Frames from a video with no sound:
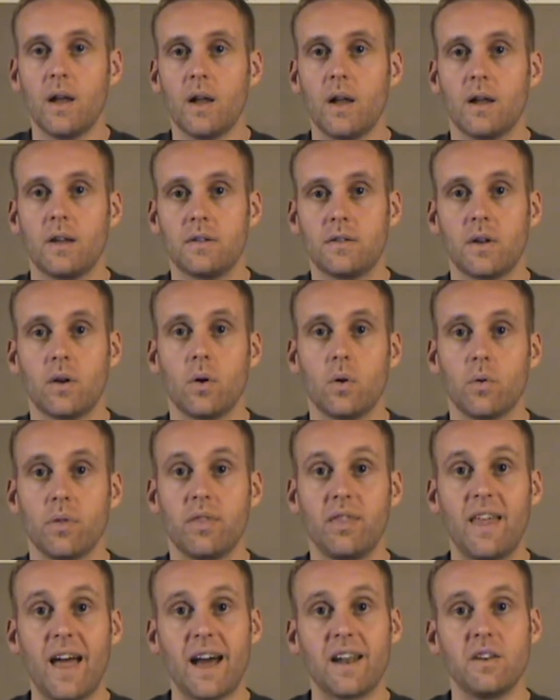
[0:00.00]
So
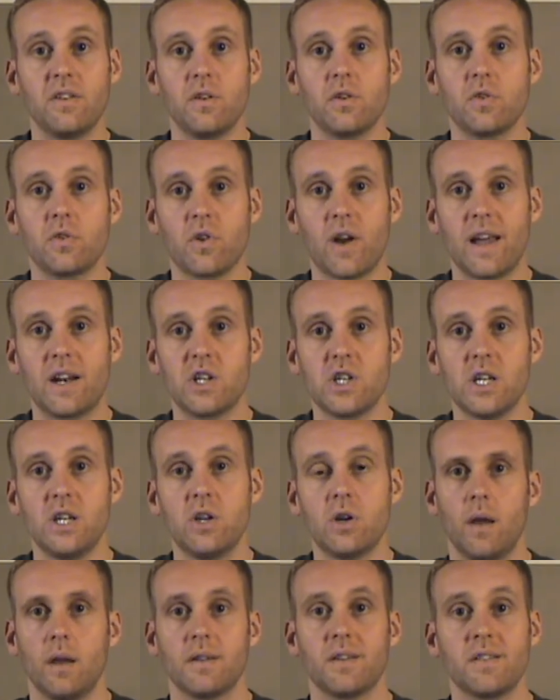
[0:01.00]
that is your
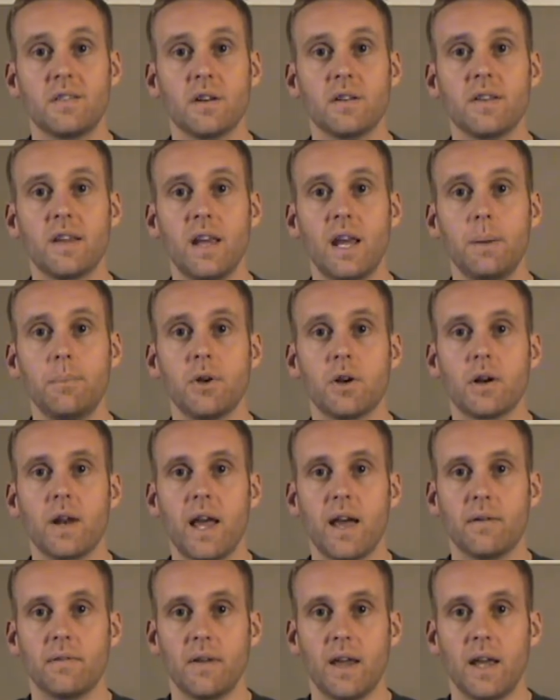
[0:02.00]
strategy. To start the game, you're going
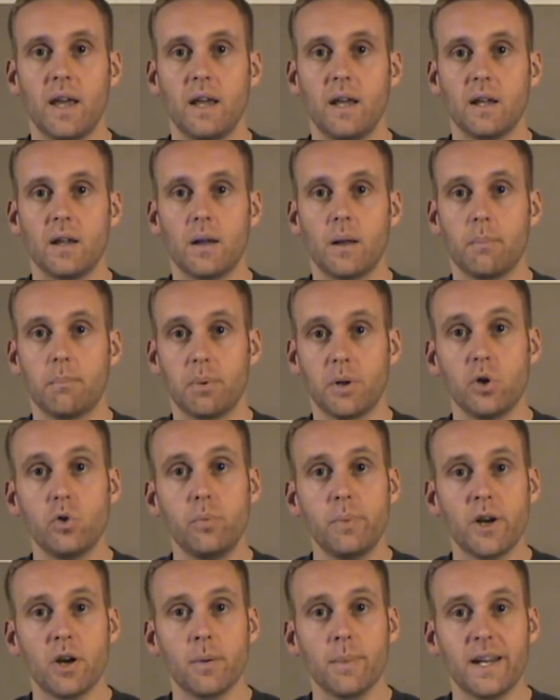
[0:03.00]
to have a
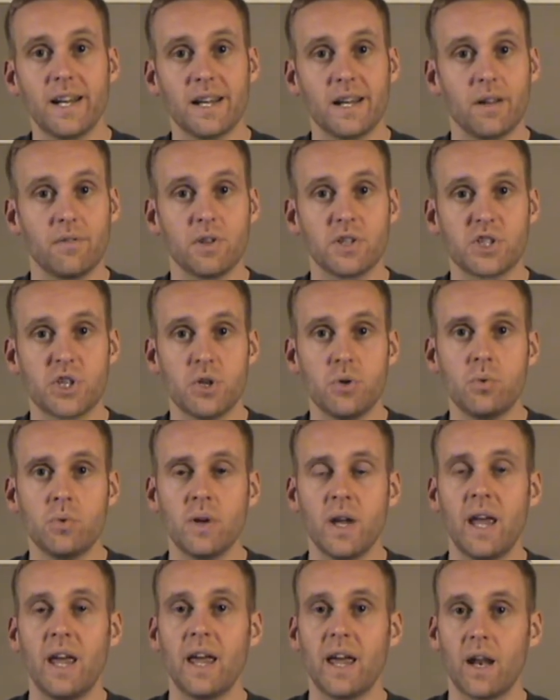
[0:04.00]
blue pyramid at level 2
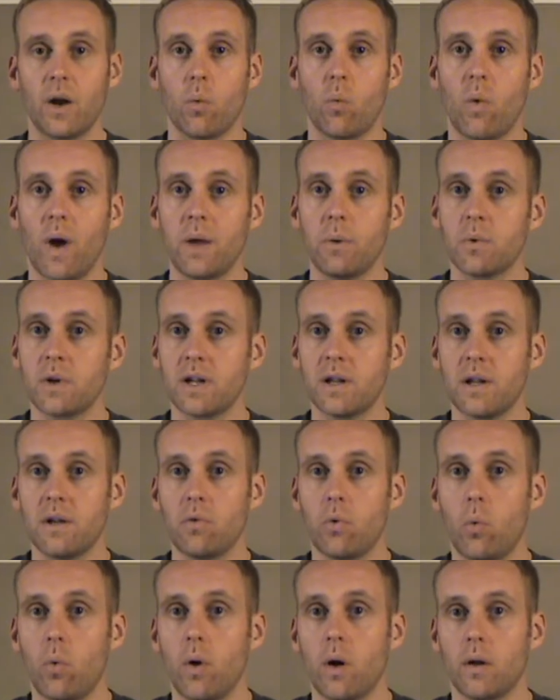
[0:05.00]
and a white one at
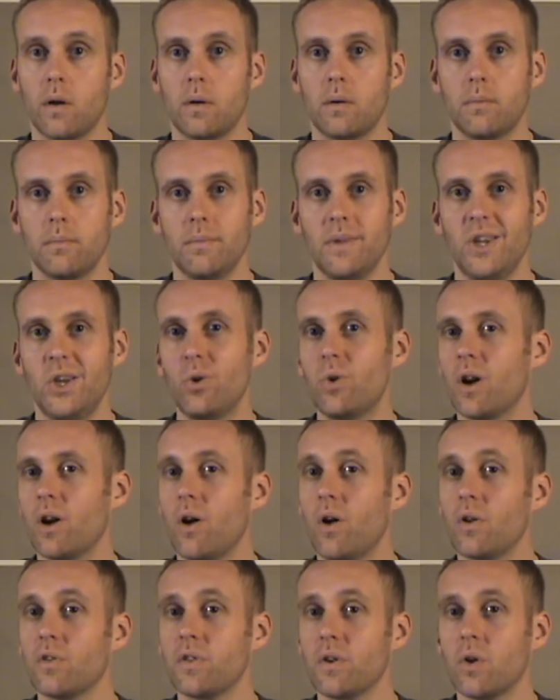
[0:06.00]
level 1. You can
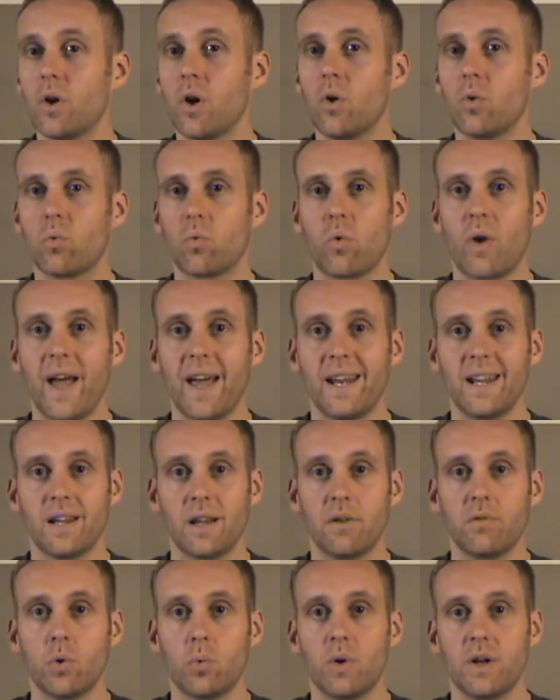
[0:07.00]
also go red at
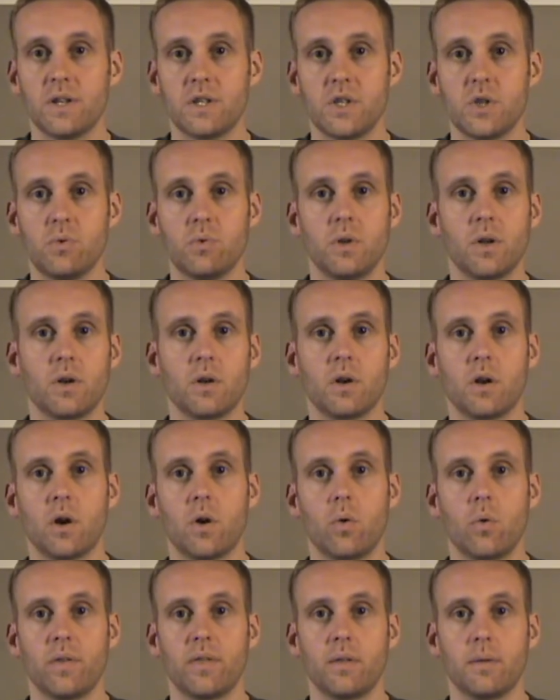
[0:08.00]
level 1 too. You can
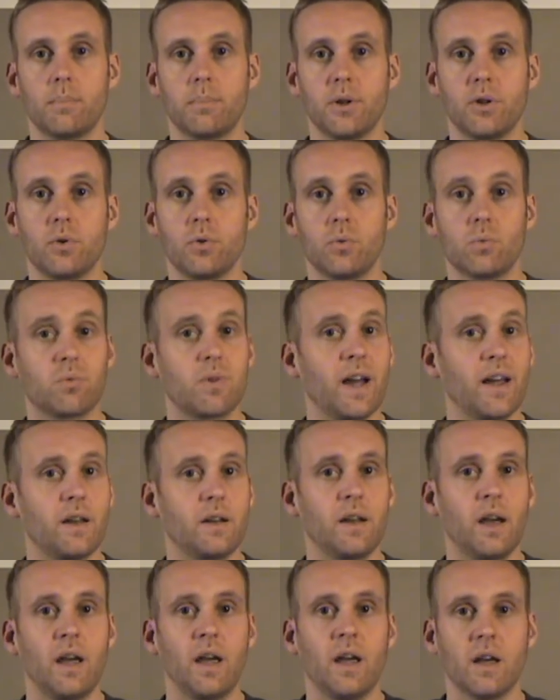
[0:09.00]
go with the
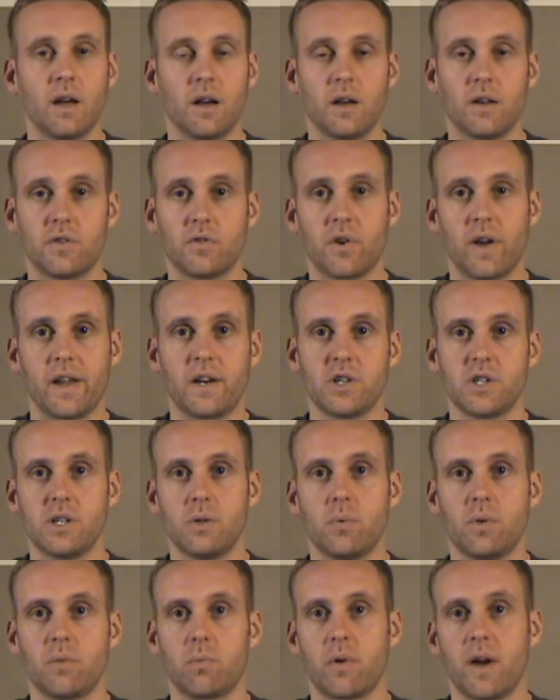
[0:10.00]
blue-red strategy,
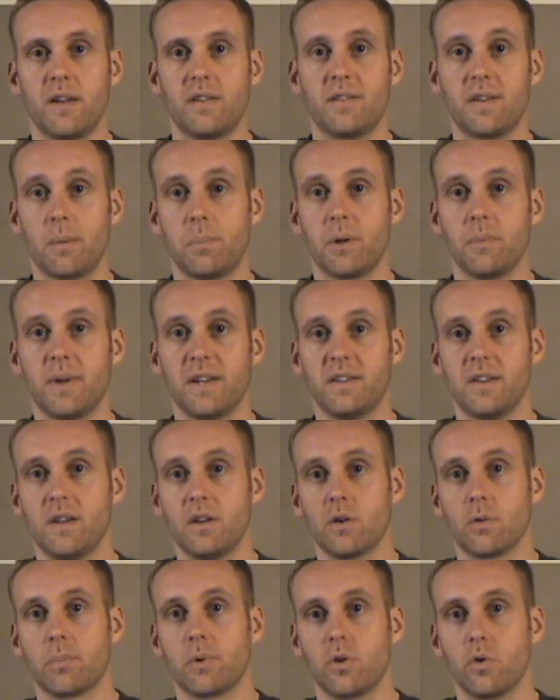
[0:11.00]
with red supplementing
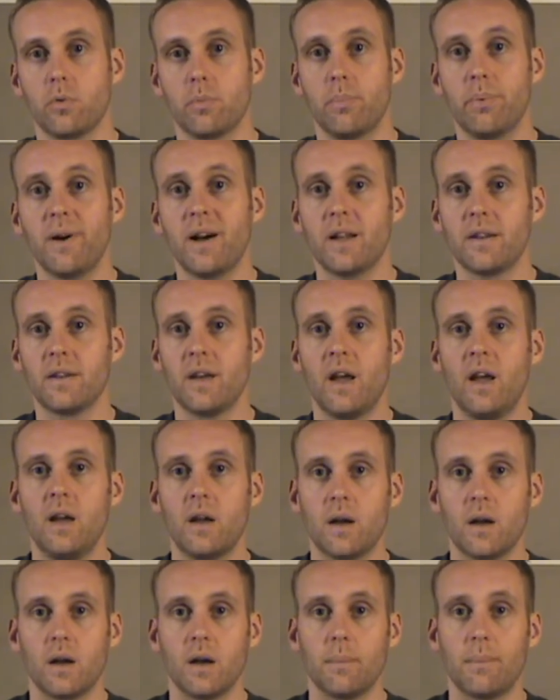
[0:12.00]
your blue. But
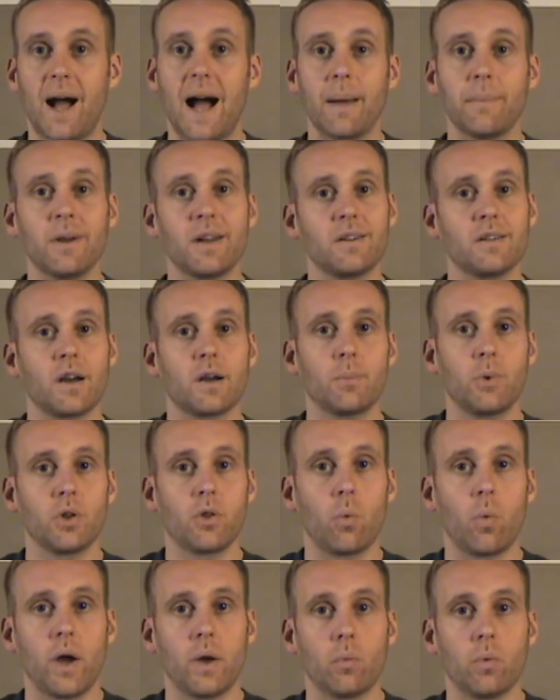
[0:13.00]
I'm going to talk about
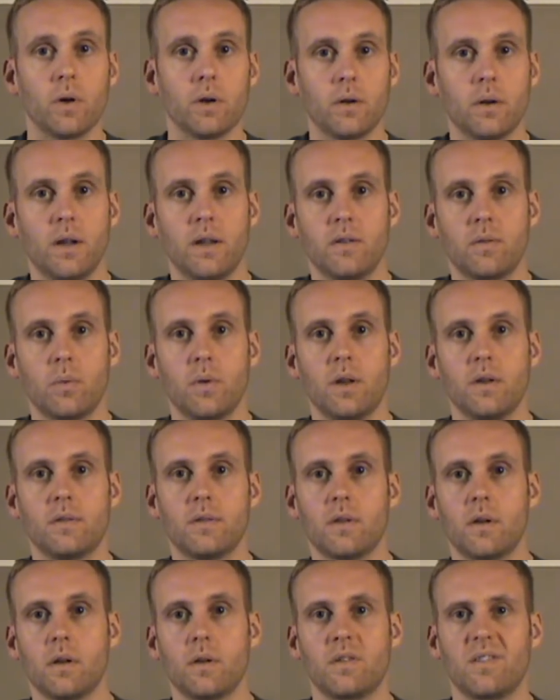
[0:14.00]
the white one.
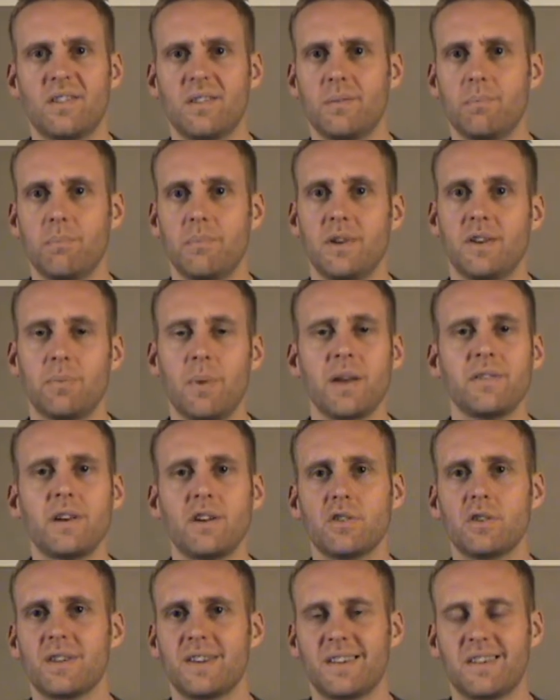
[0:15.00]
It's my
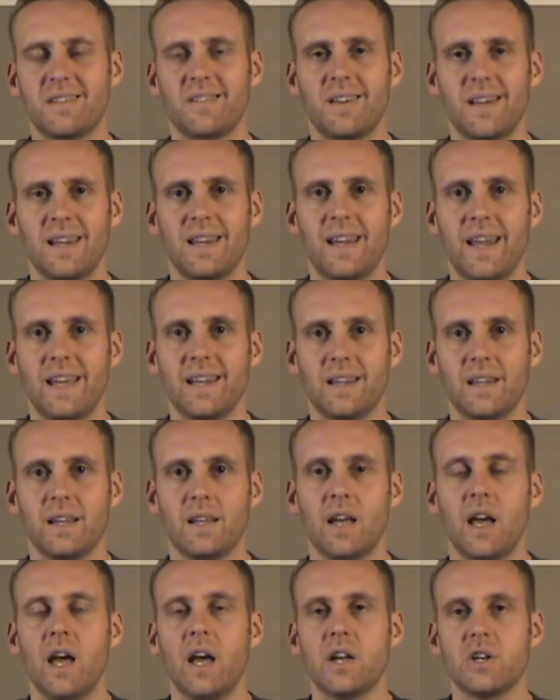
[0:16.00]
favorite
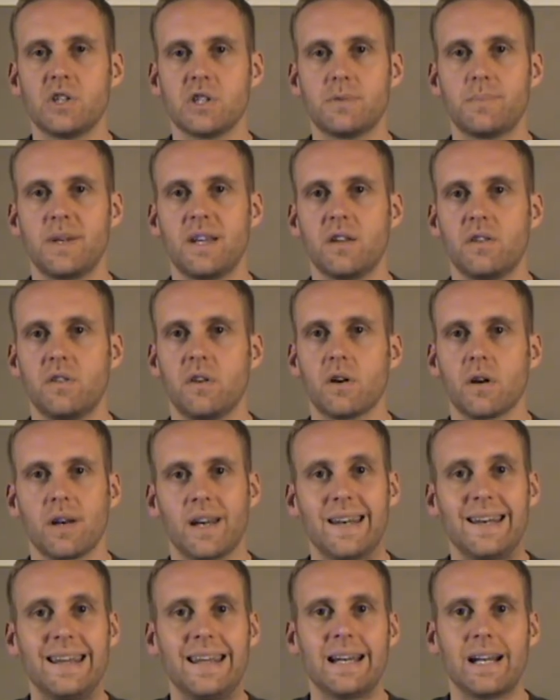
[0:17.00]
slightly, just because you're
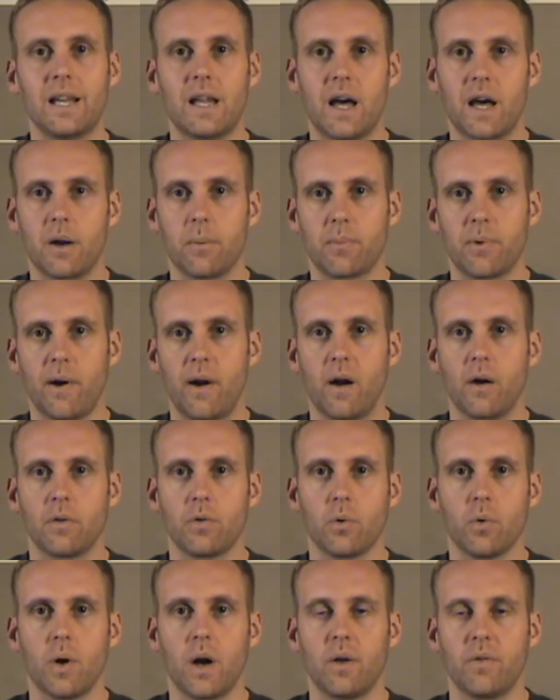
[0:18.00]
going to need a lot of prayer
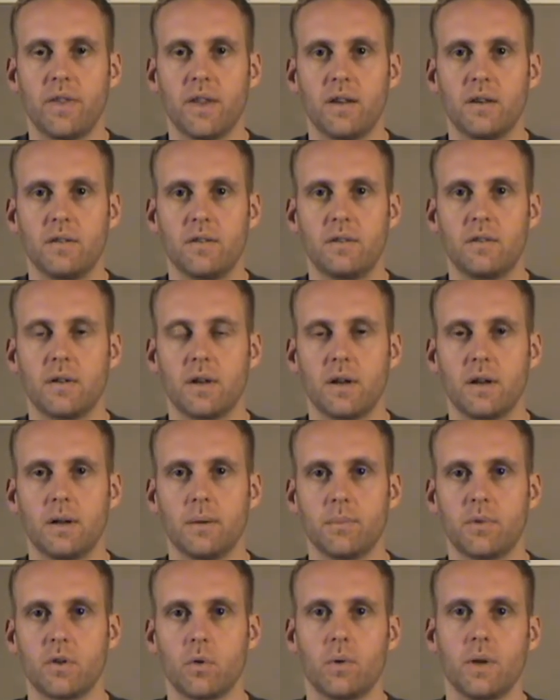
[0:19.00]
throughout this,
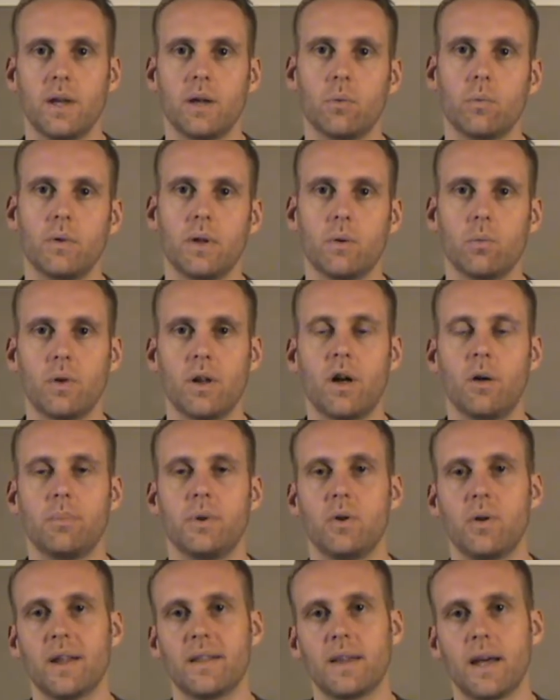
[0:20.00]
so it will help
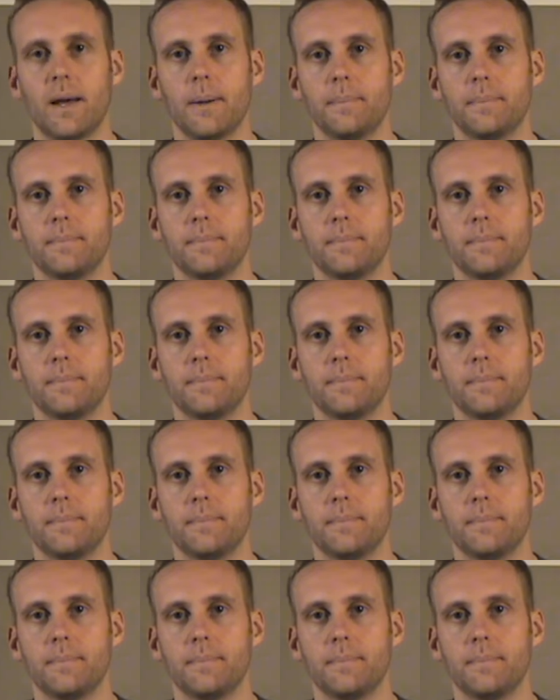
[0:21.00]
you get that.